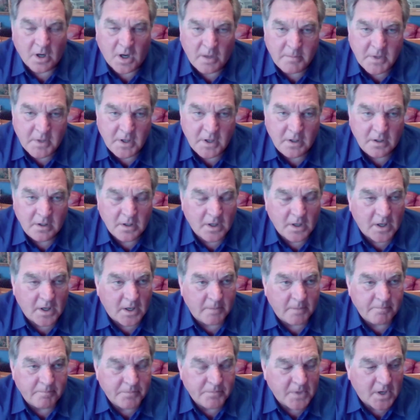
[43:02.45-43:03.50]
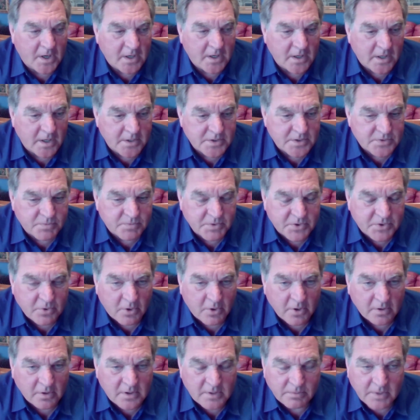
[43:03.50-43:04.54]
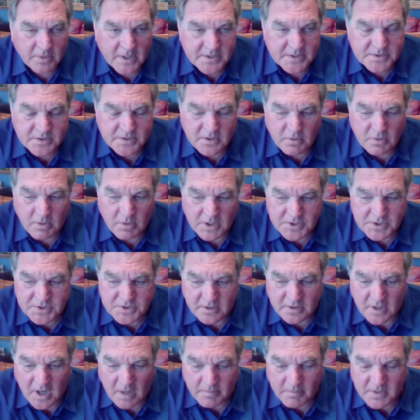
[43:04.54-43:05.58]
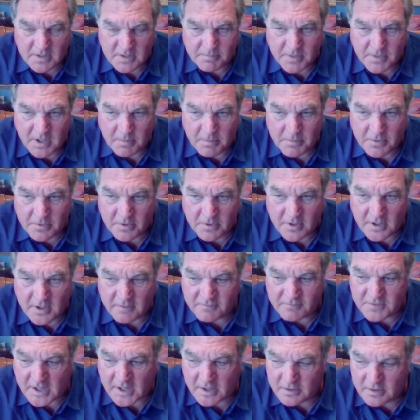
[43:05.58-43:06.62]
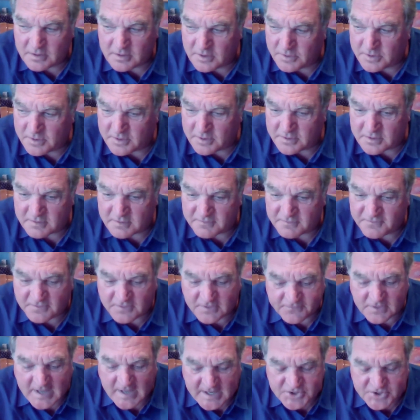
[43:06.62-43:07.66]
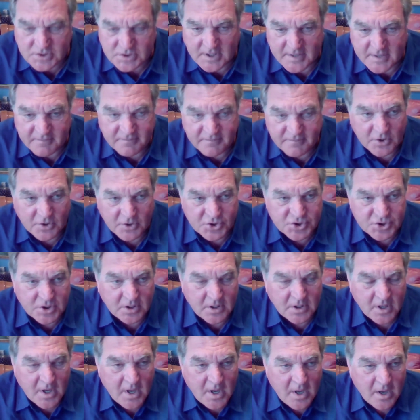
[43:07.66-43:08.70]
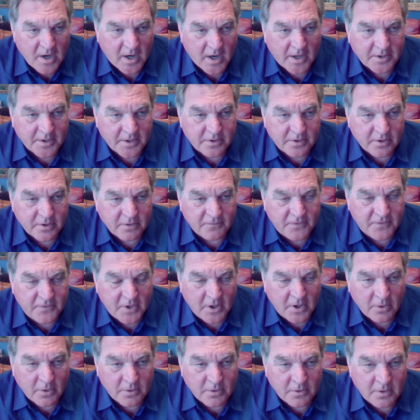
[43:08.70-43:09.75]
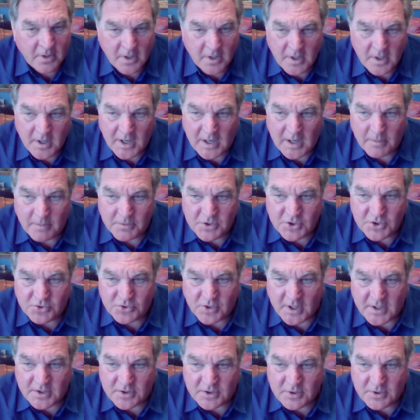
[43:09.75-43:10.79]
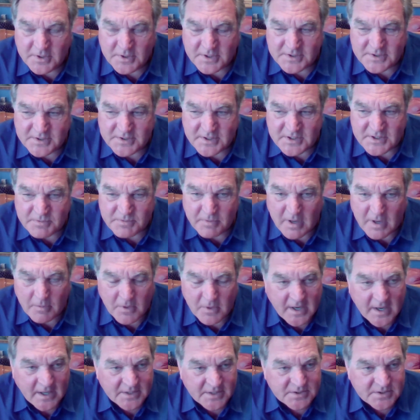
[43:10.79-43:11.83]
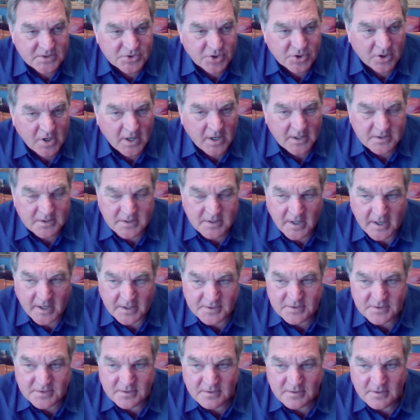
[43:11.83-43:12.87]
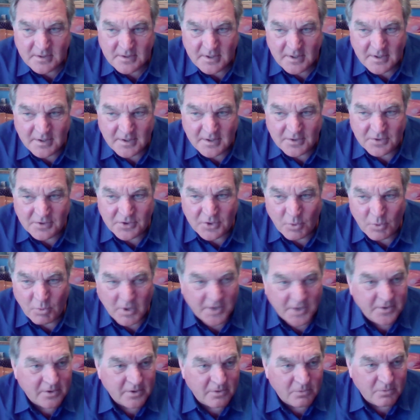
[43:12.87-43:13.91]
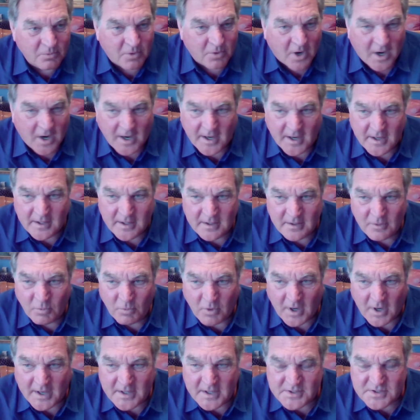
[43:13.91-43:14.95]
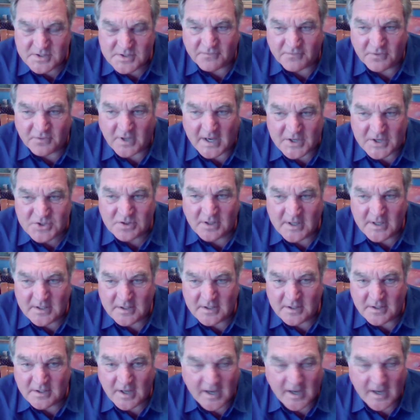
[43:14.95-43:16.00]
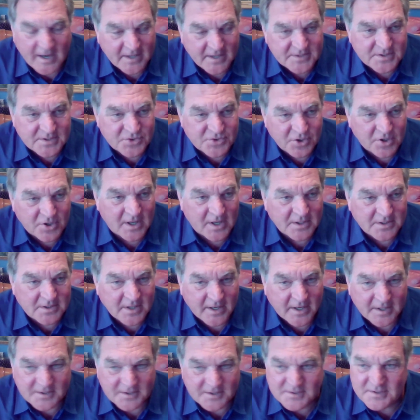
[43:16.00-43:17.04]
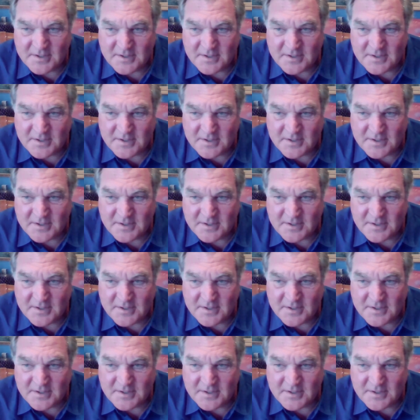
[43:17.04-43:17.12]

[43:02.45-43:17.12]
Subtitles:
I mean, I just rhetorically raised the question, how many people have downloaded the flashlight function onto their phone? And when you try to do it, it says, may we access your contacts? Do you wonder why does a flashlight need to access your contacts?